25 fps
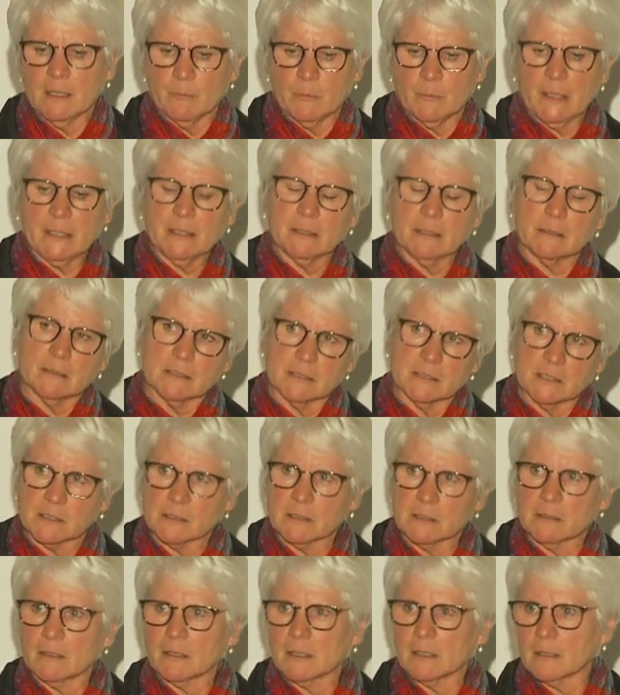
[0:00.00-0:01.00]
but
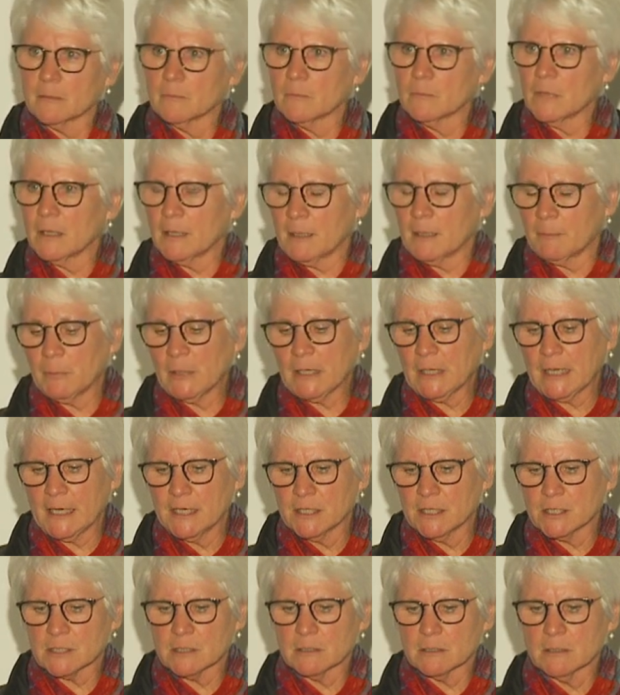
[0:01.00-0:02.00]
this
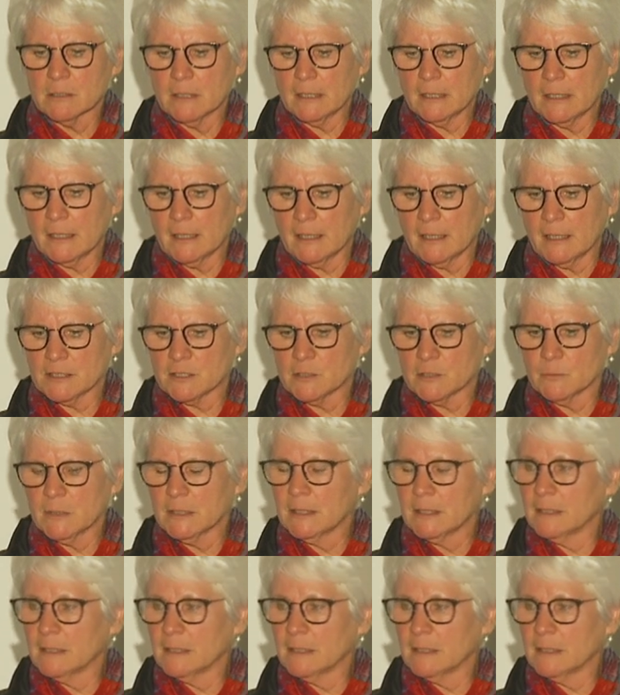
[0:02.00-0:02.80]
application has to be,